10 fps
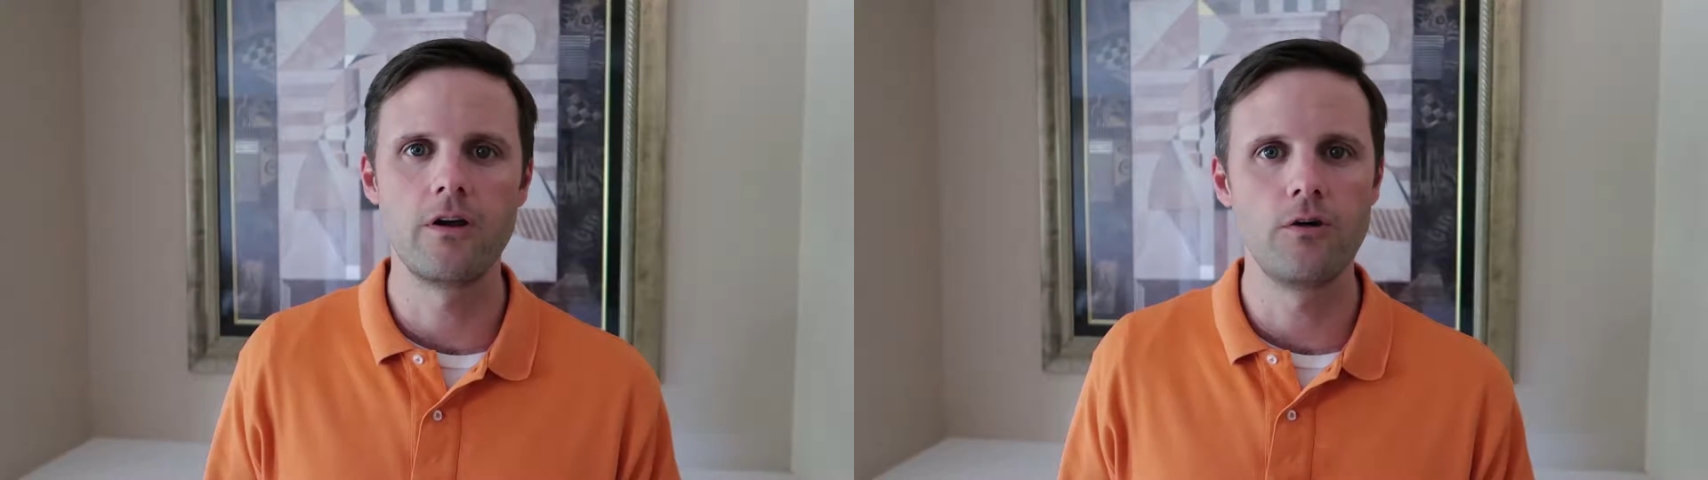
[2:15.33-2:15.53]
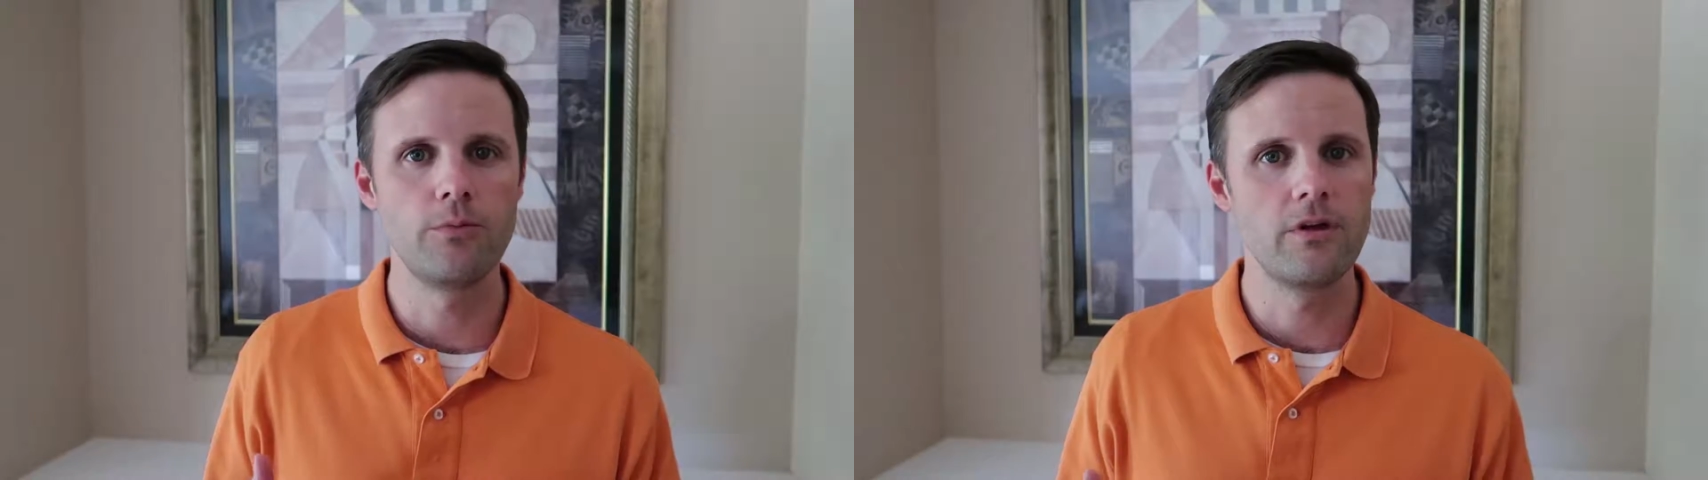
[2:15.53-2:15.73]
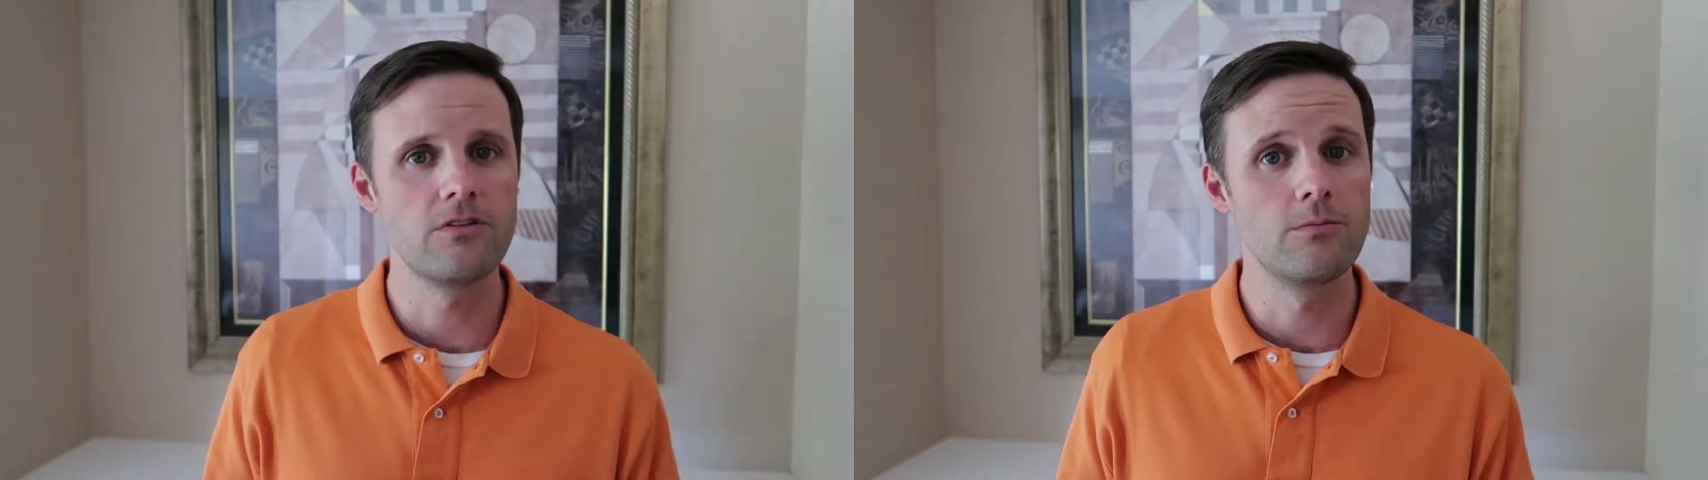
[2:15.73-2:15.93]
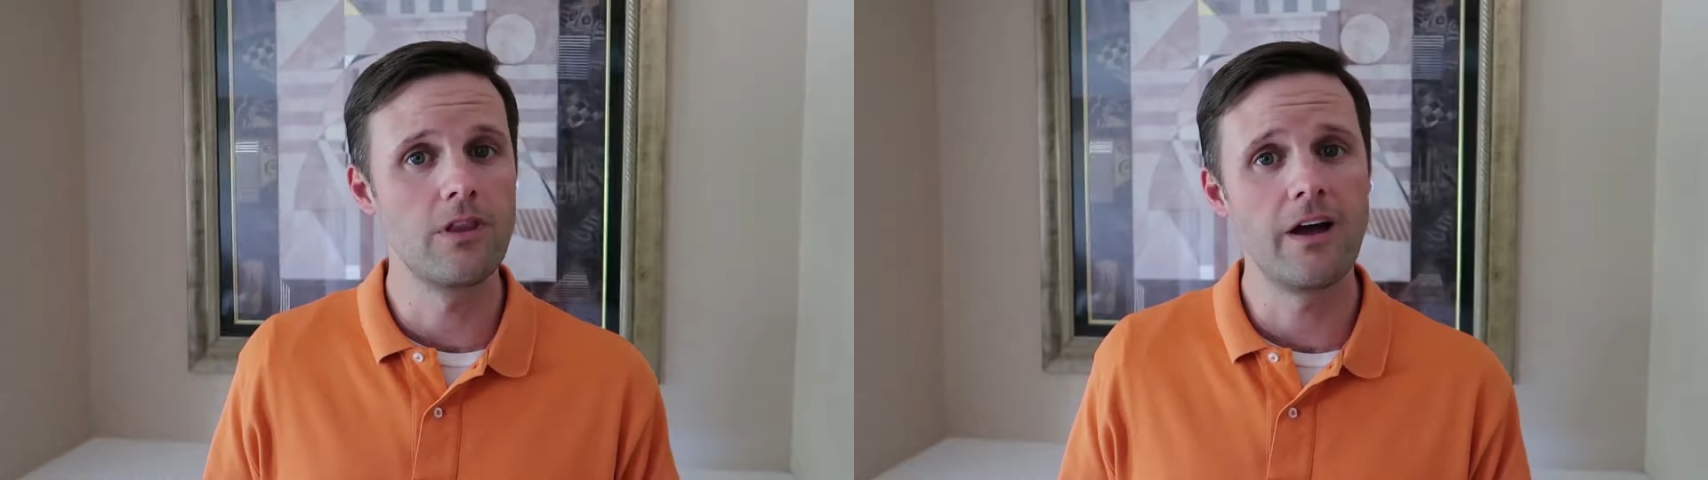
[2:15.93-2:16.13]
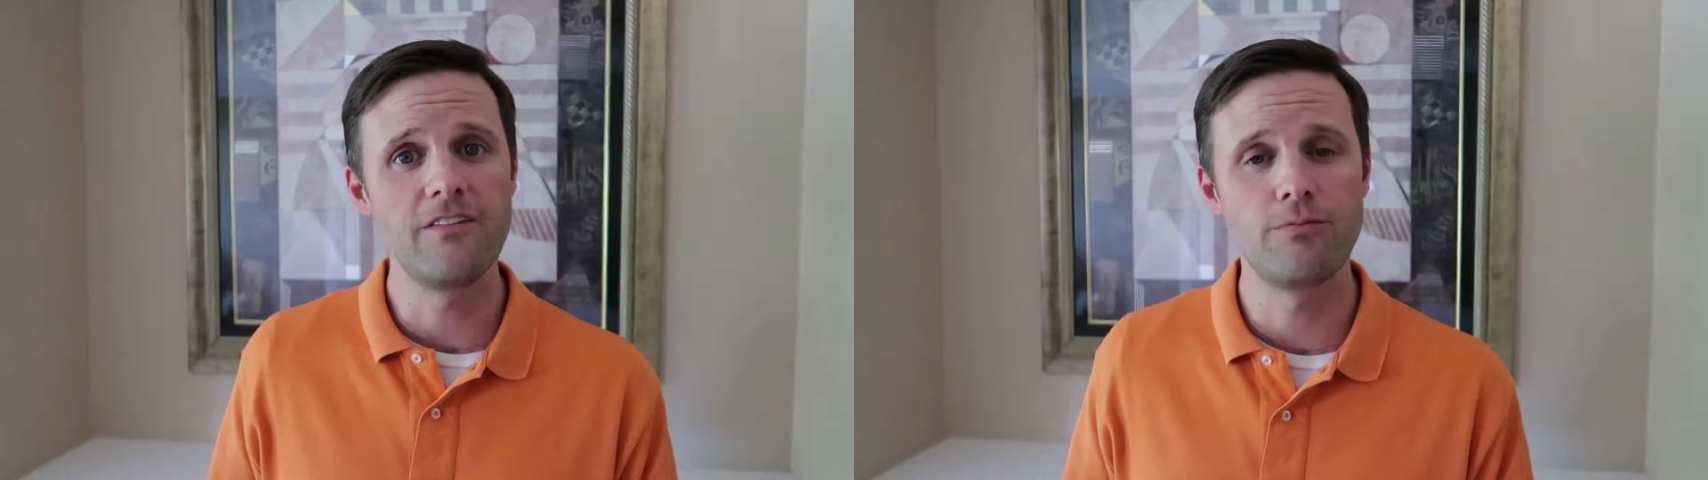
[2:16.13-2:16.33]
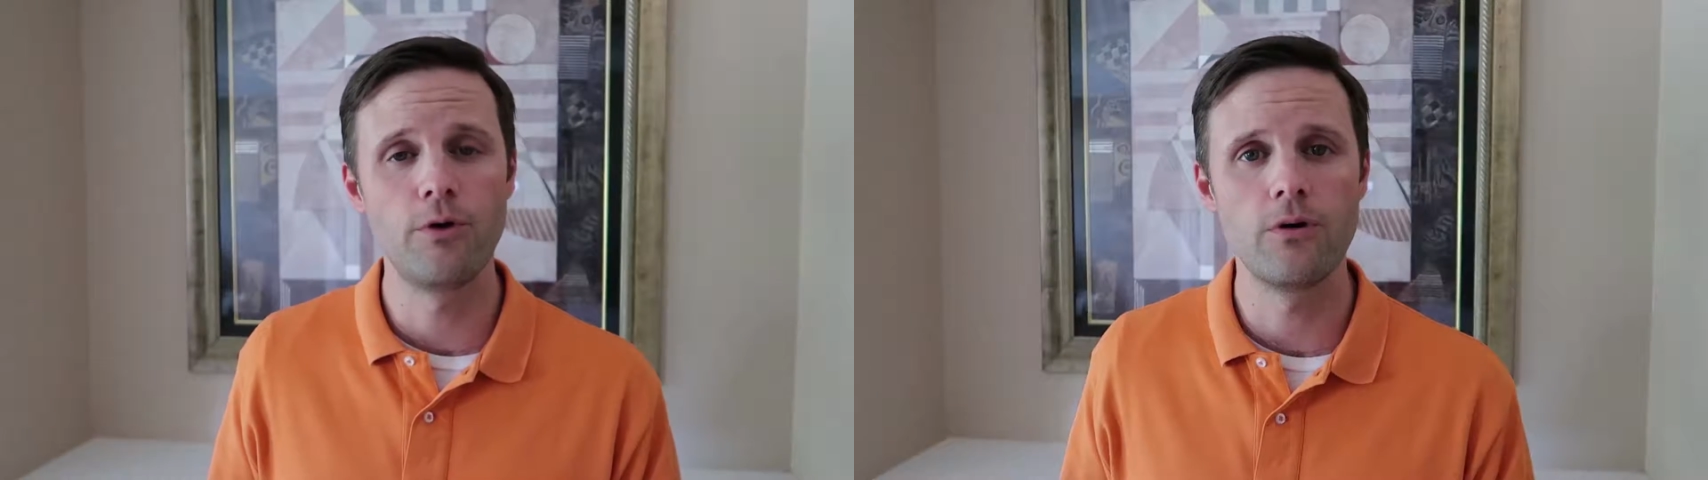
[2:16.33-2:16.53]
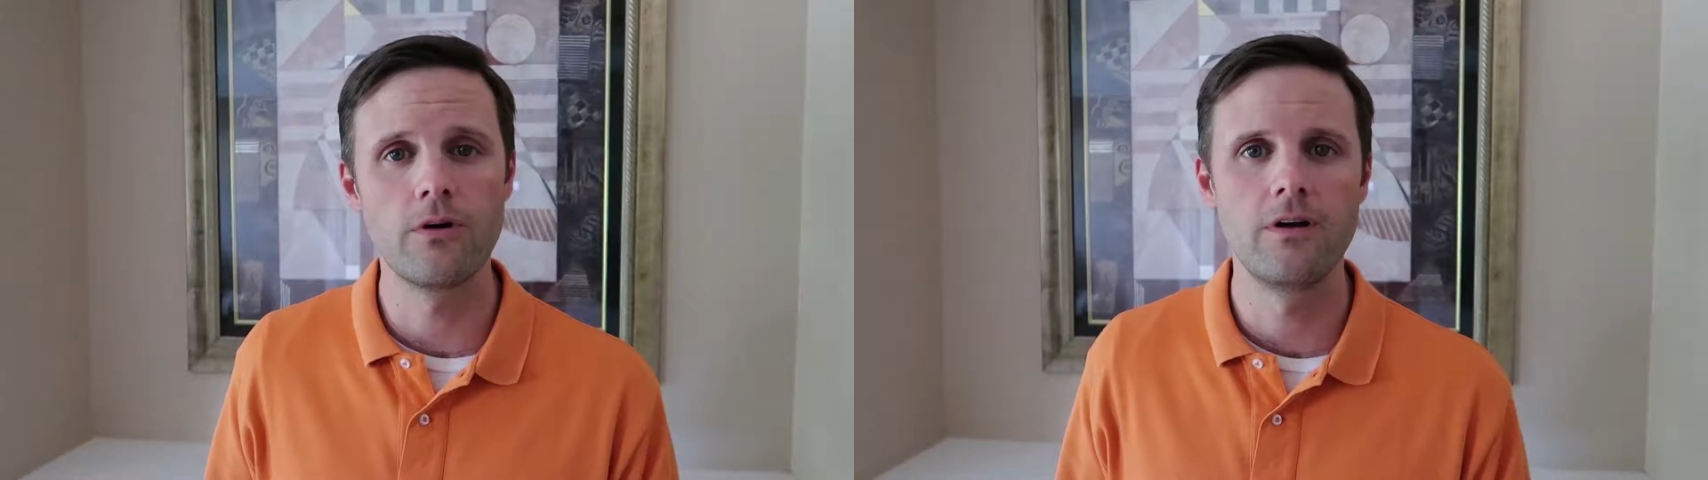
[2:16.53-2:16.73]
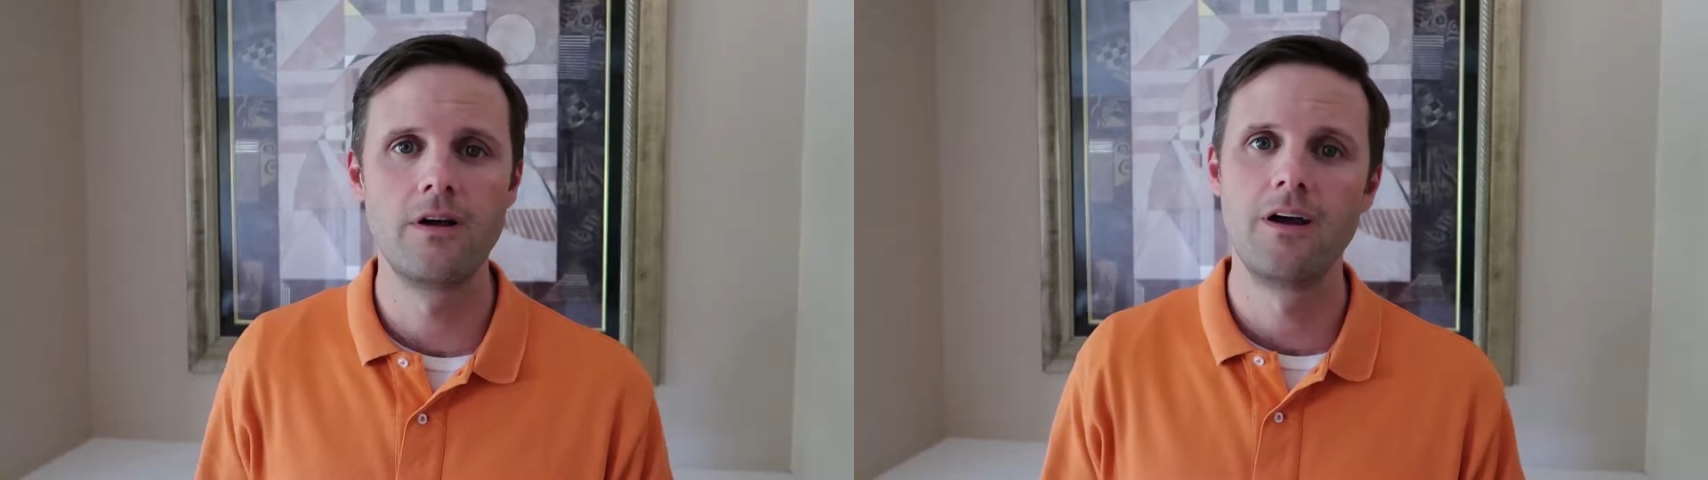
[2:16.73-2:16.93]
I go play some live
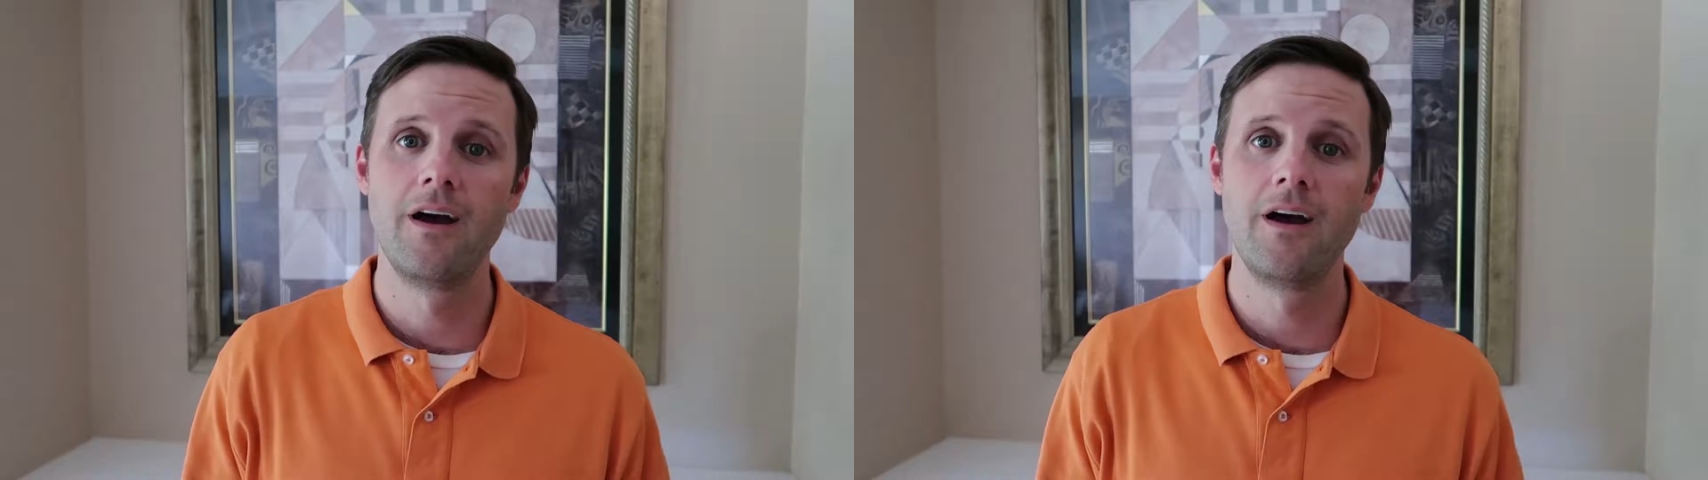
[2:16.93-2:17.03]
poker,